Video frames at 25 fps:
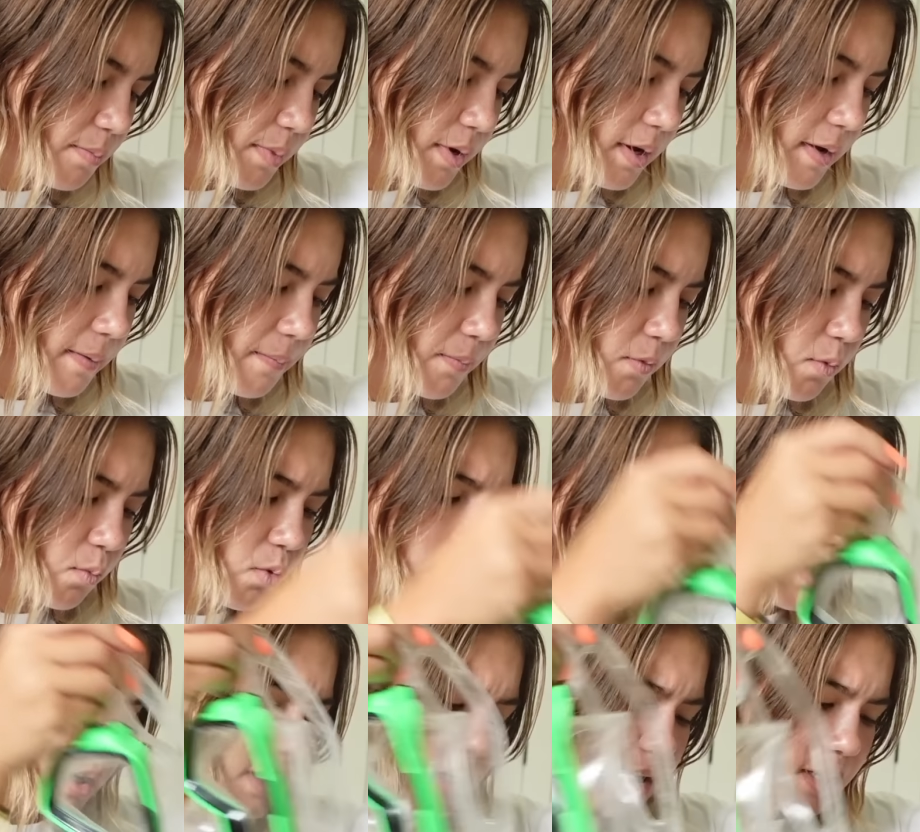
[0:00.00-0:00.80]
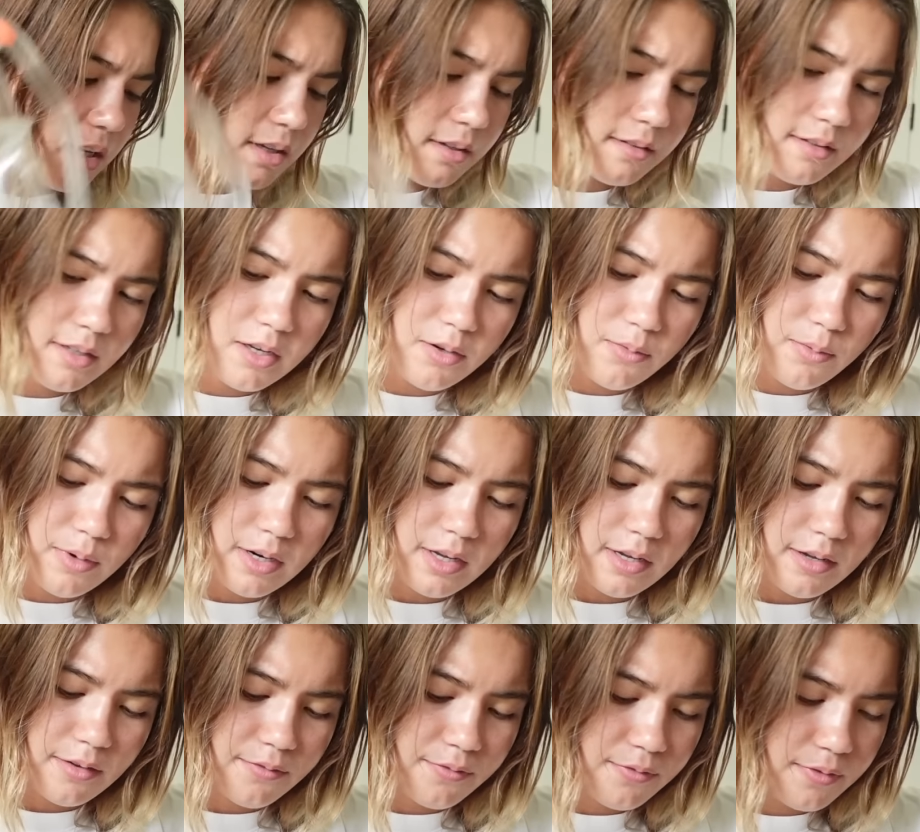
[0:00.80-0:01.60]
But we're gonna get rid
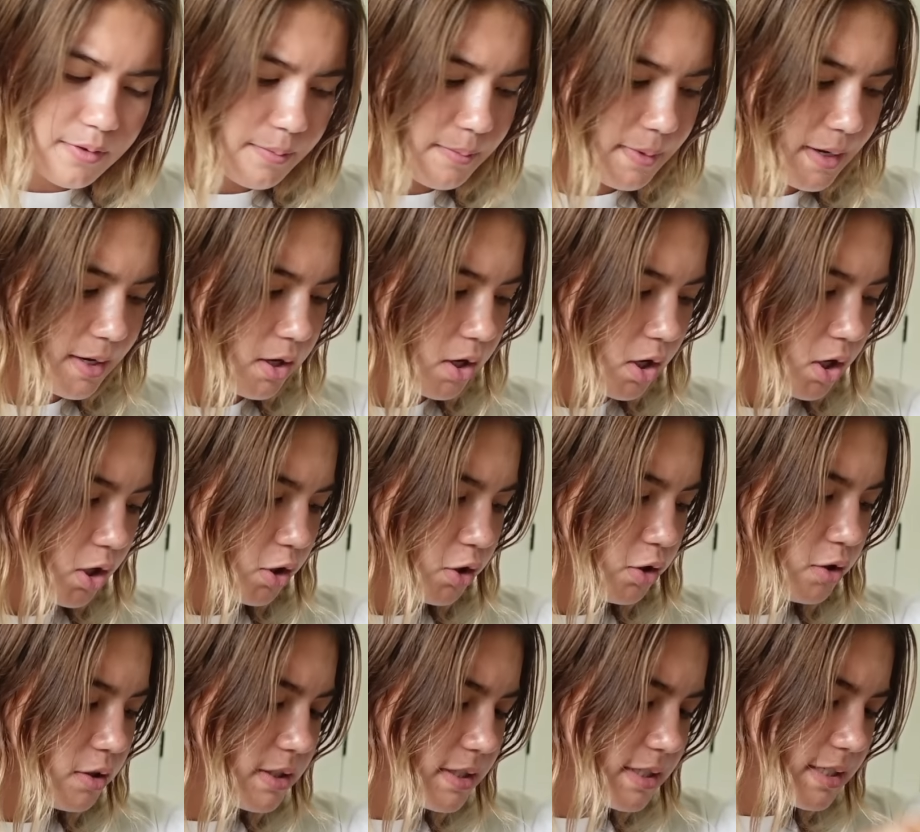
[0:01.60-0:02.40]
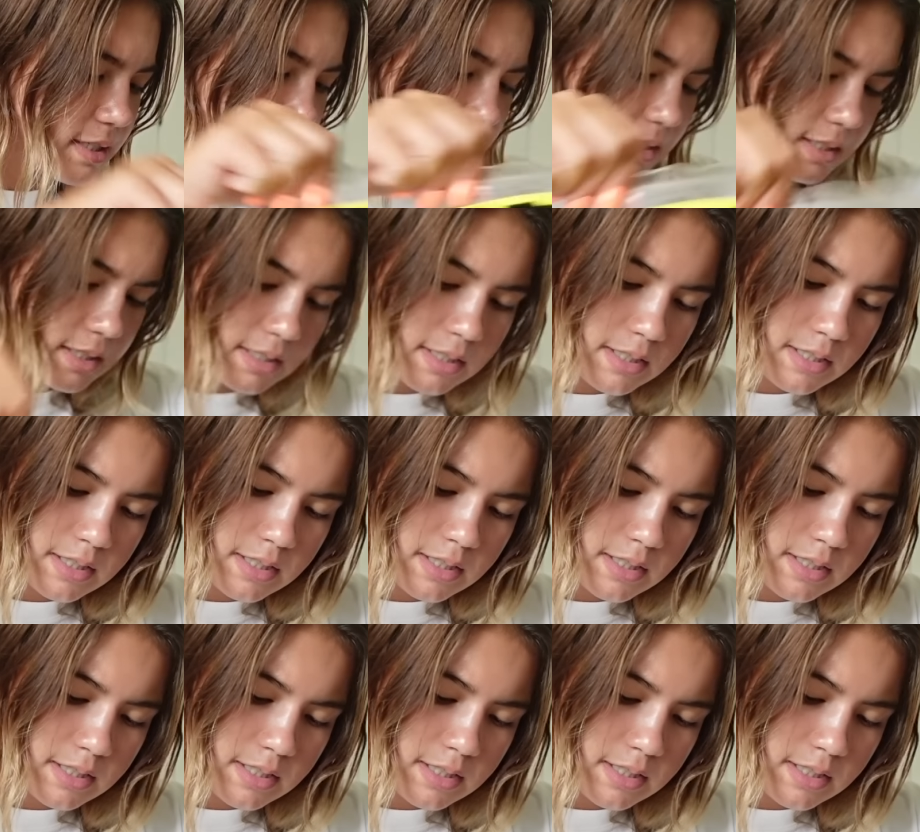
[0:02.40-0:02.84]
of my goggles.